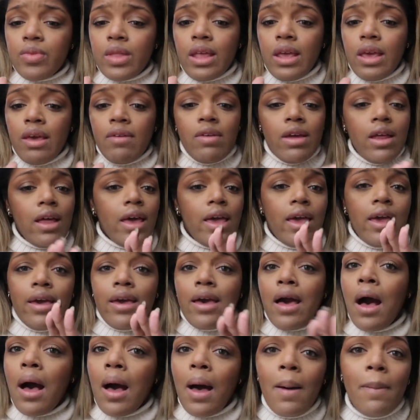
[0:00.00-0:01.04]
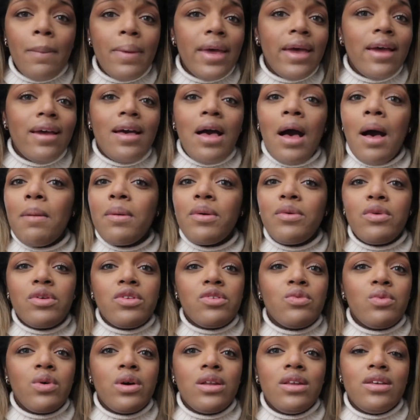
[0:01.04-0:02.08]
Give it a comment. Comment
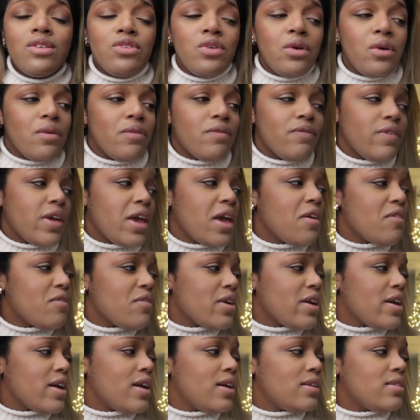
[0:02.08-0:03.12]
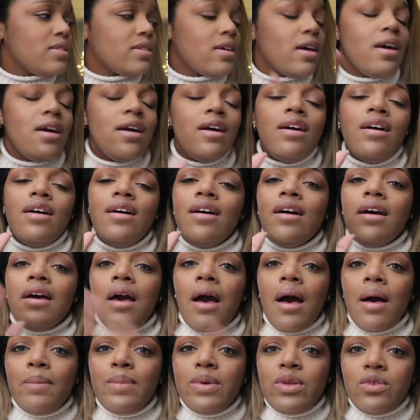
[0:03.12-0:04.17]
which one is your favorite.
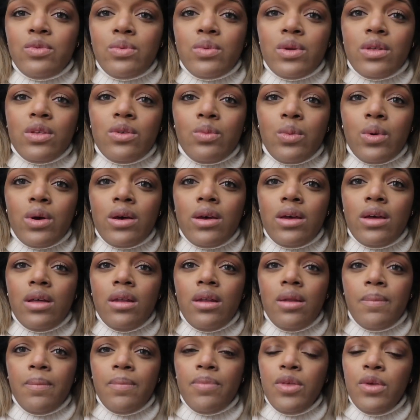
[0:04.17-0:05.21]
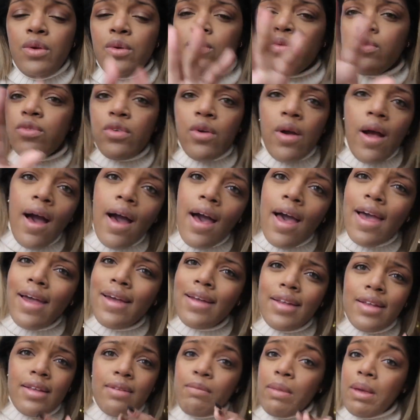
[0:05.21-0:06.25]
Comment which one you've
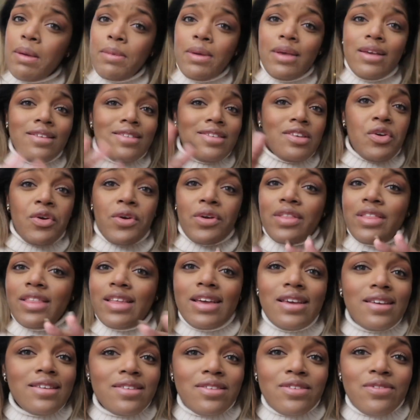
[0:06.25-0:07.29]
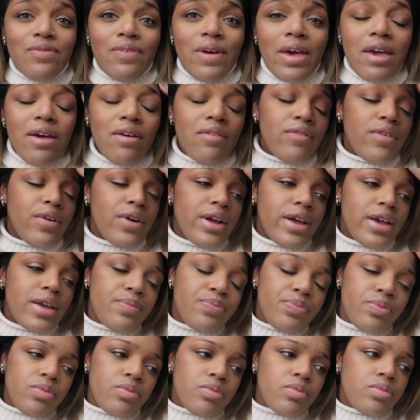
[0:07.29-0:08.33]
tried and maybe is your least
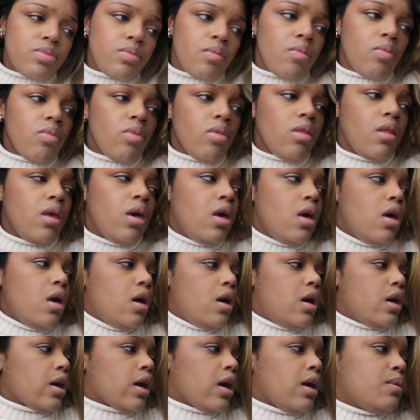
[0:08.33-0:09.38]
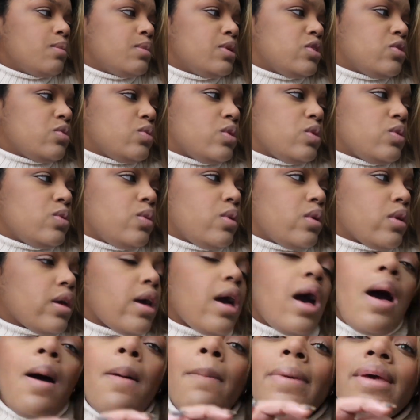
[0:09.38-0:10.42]
favorite. Comment,
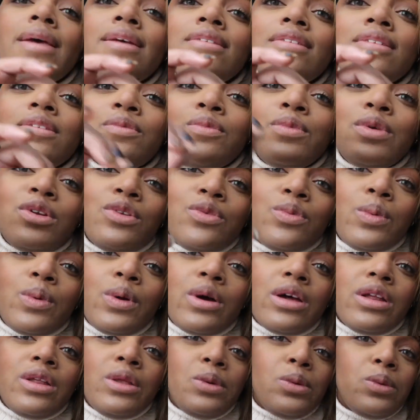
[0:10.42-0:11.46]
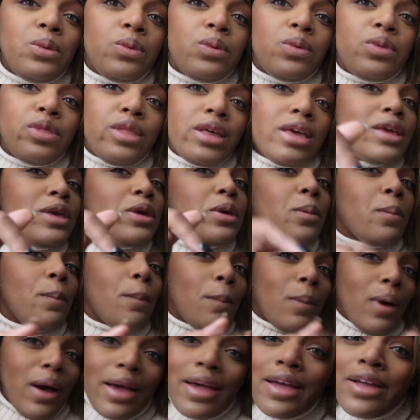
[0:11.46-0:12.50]
comment which one you think you
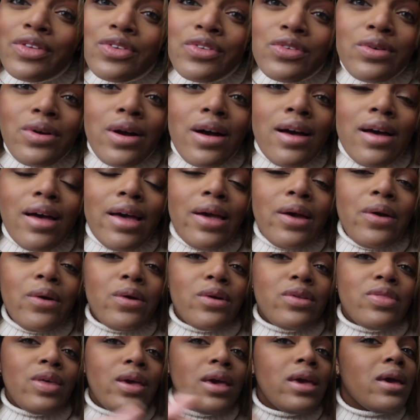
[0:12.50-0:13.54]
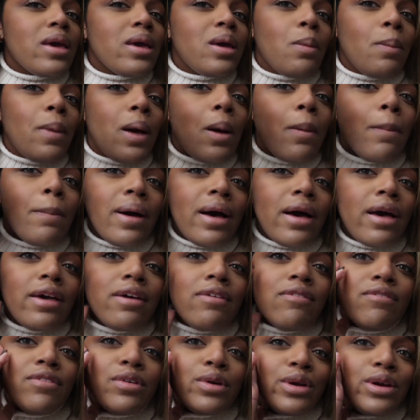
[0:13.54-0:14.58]
might try or thinking about
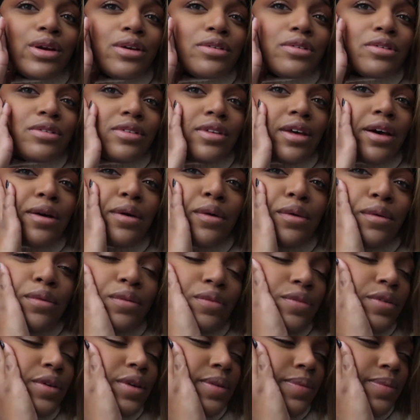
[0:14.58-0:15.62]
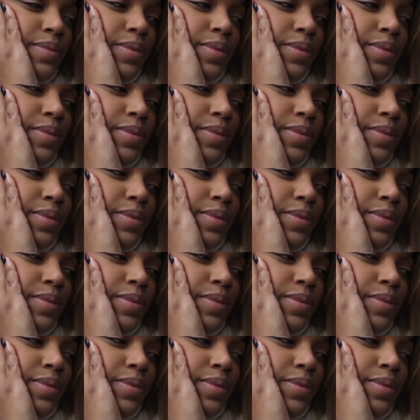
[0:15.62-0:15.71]
buying for yourself.